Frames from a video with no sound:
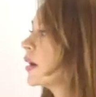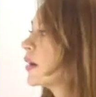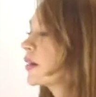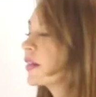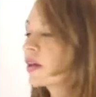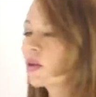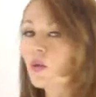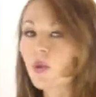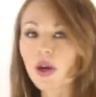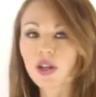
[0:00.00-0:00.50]

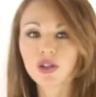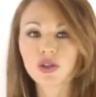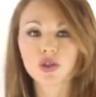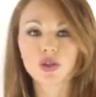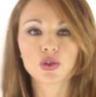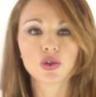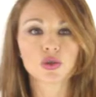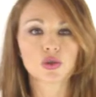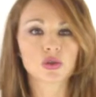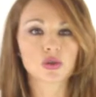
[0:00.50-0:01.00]
the
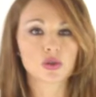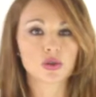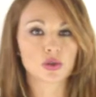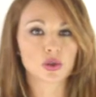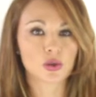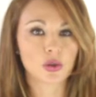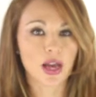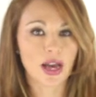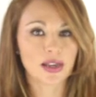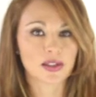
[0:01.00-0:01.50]
questions you
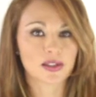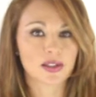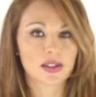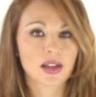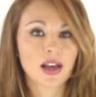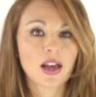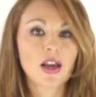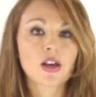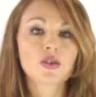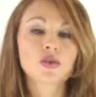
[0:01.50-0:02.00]
should ask.
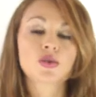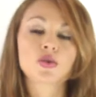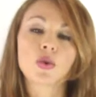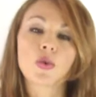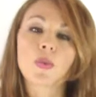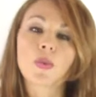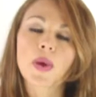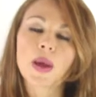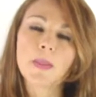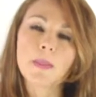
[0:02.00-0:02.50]

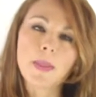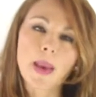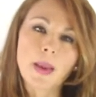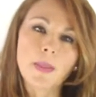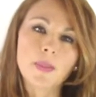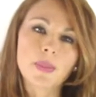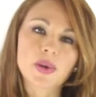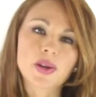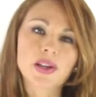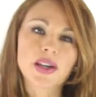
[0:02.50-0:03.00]
So
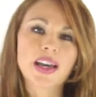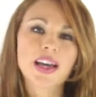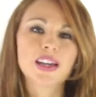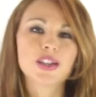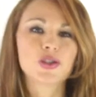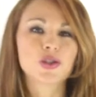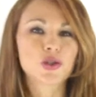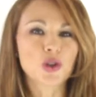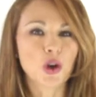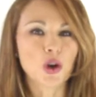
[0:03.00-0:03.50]
remember,
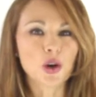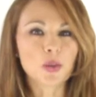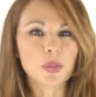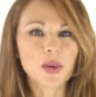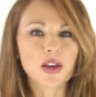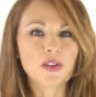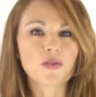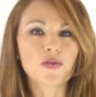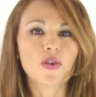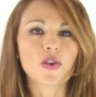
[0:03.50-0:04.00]
join
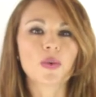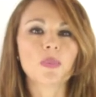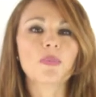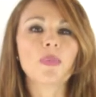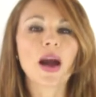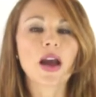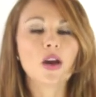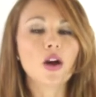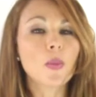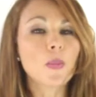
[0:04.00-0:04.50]
me for
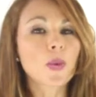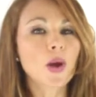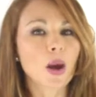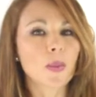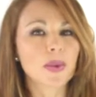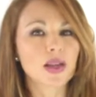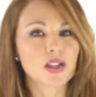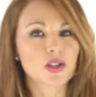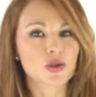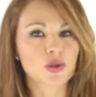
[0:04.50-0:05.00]
my
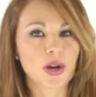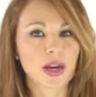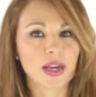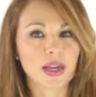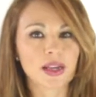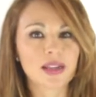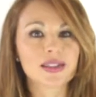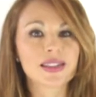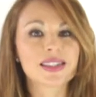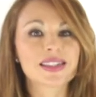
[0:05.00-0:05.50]
upcoming
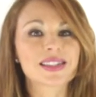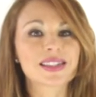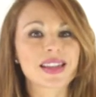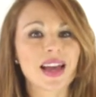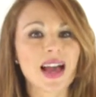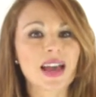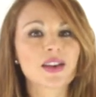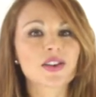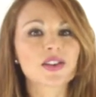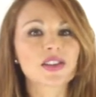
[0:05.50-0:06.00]
training,
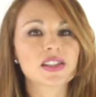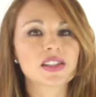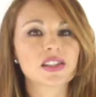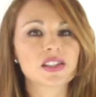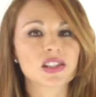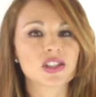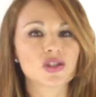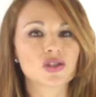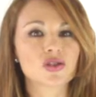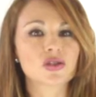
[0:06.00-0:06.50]
Desire
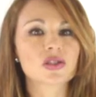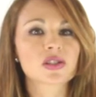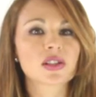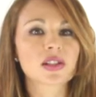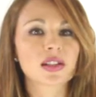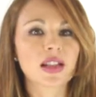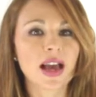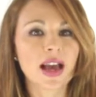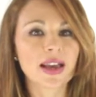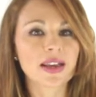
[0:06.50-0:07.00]
Decisions,
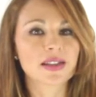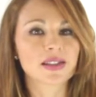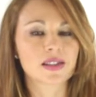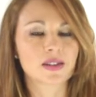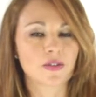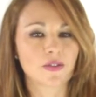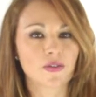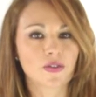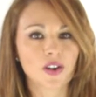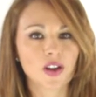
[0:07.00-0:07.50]
Clients
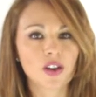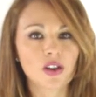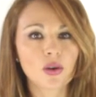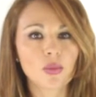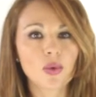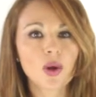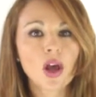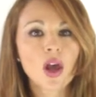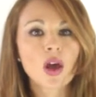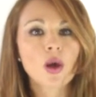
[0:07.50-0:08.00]
and
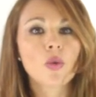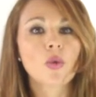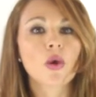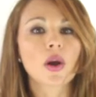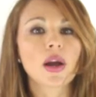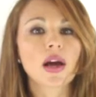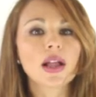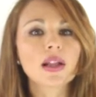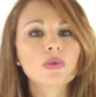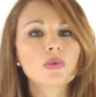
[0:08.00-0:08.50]
Freedom,
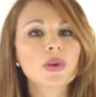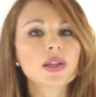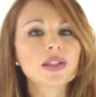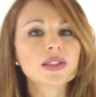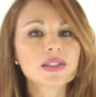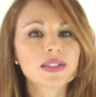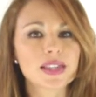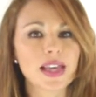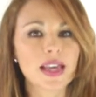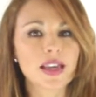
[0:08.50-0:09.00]
where I
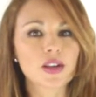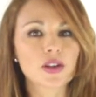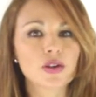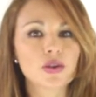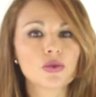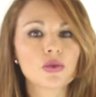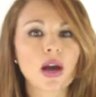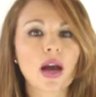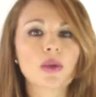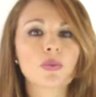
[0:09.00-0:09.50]
will take
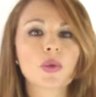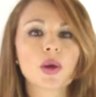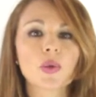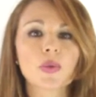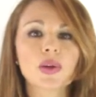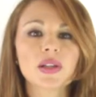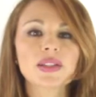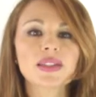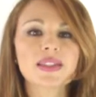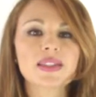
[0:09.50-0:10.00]
you and we
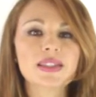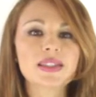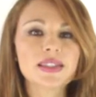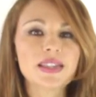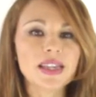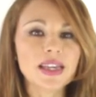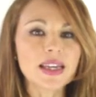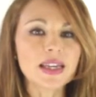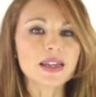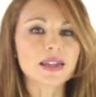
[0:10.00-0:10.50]
will
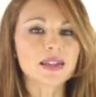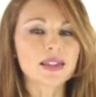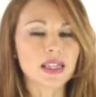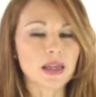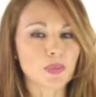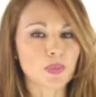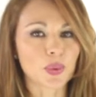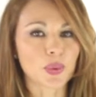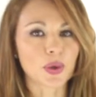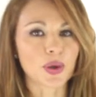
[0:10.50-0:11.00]
dig
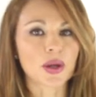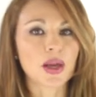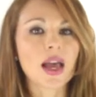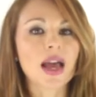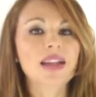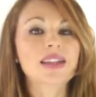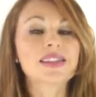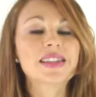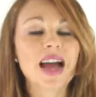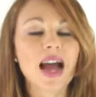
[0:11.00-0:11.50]
deeper
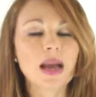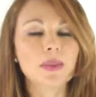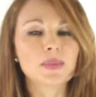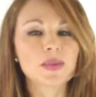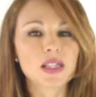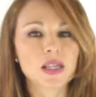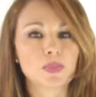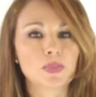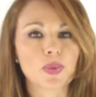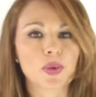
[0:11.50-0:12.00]
and dive
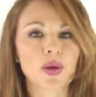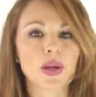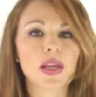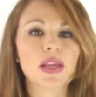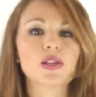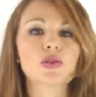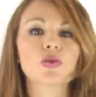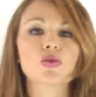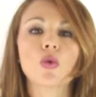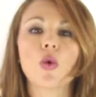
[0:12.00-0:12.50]
deeper
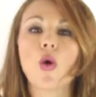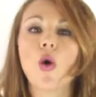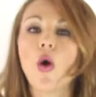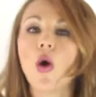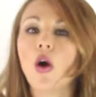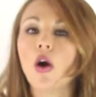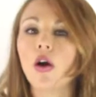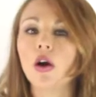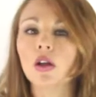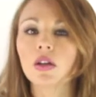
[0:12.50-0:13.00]
into
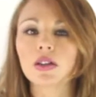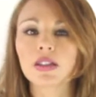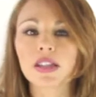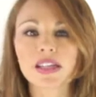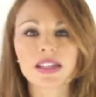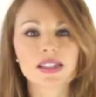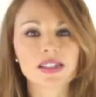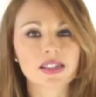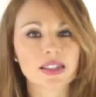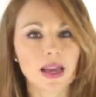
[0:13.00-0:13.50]
all
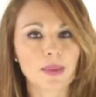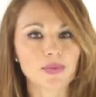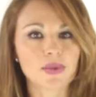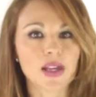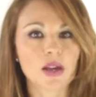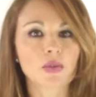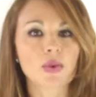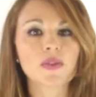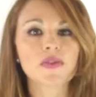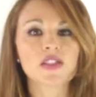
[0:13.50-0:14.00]
these steps
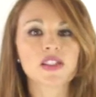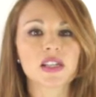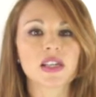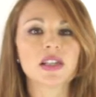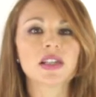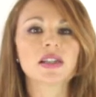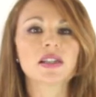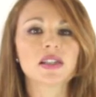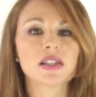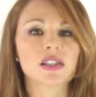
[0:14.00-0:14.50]
that we've
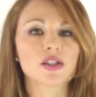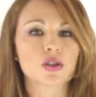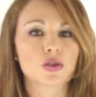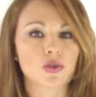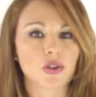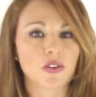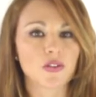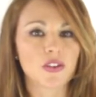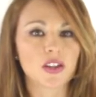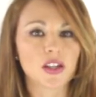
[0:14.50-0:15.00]
seen in these
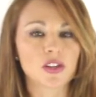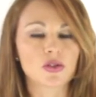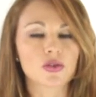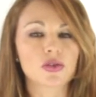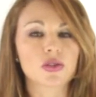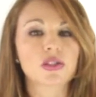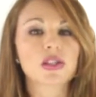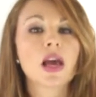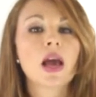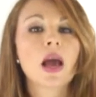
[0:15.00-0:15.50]
3
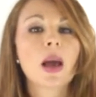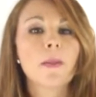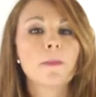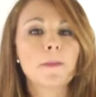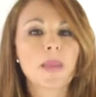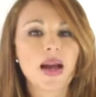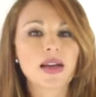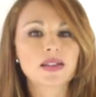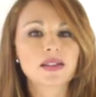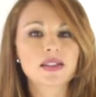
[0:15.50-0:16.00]
videos:
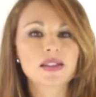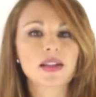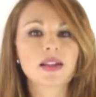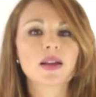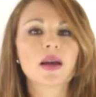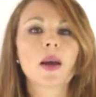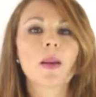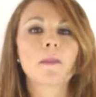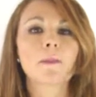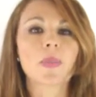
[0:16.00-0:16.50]

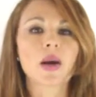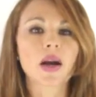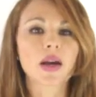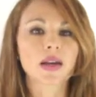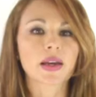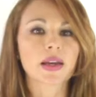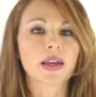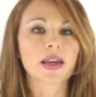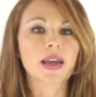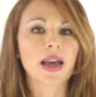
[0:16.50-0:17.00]
mindset,
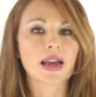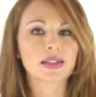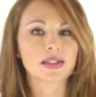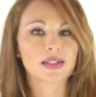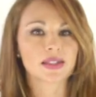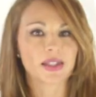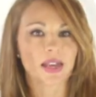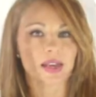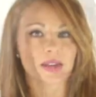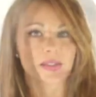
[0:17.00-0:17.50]
marketing, and
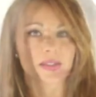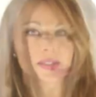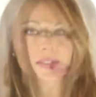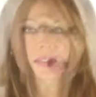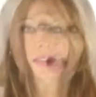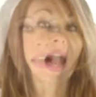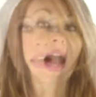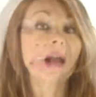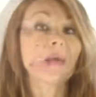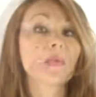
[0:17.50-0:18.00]

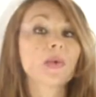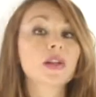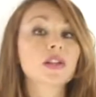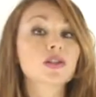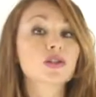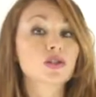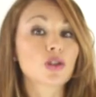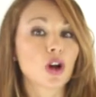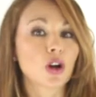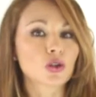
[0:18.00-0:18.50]
sales. I
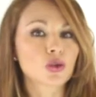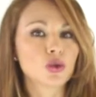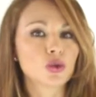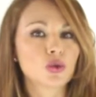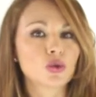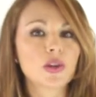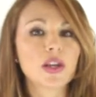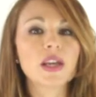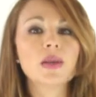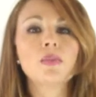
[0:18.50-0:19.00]
will talk to
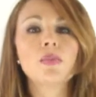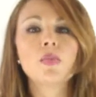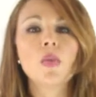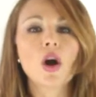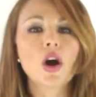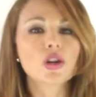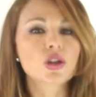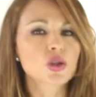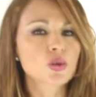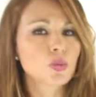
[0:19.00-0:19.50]
you in
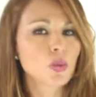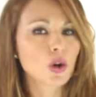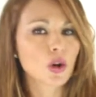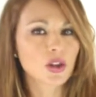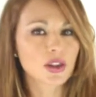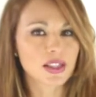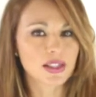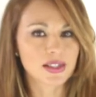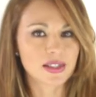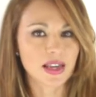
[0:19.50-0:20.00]
much
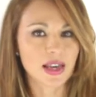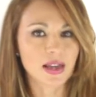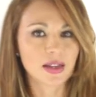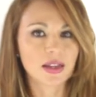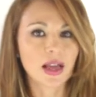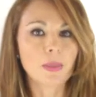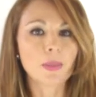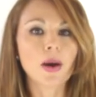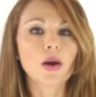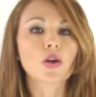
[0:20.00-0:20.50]
more
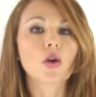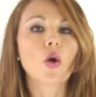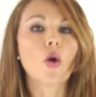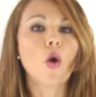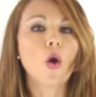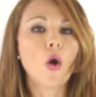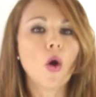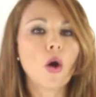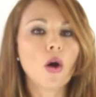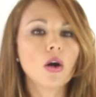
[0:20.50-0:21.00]
detail about
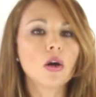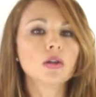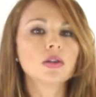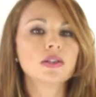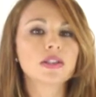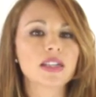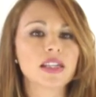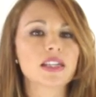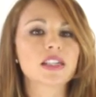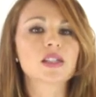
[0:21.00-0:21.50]

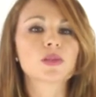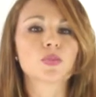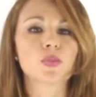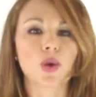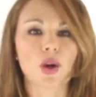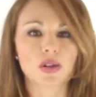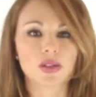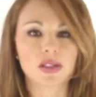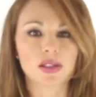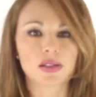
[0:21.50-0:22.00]
all these
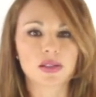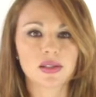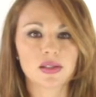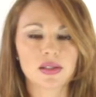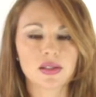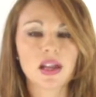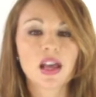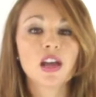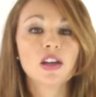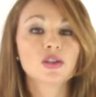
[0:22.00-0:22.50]

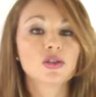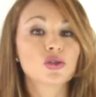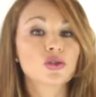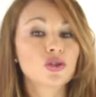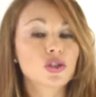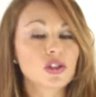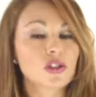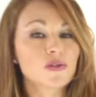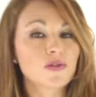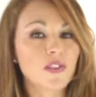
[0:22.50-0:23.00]
processes. So
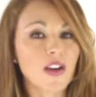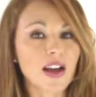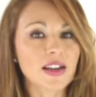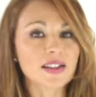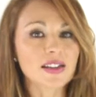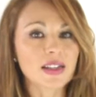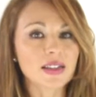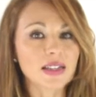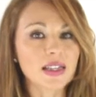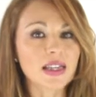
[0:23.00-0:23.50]
just
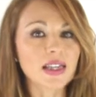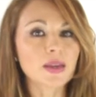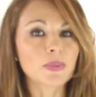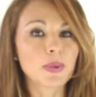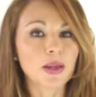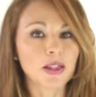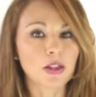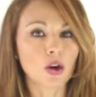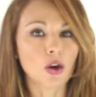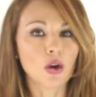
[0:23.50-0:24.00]
find the link
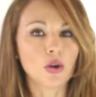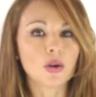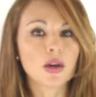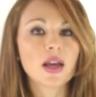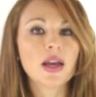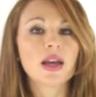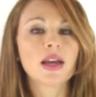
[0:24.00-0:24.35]
below,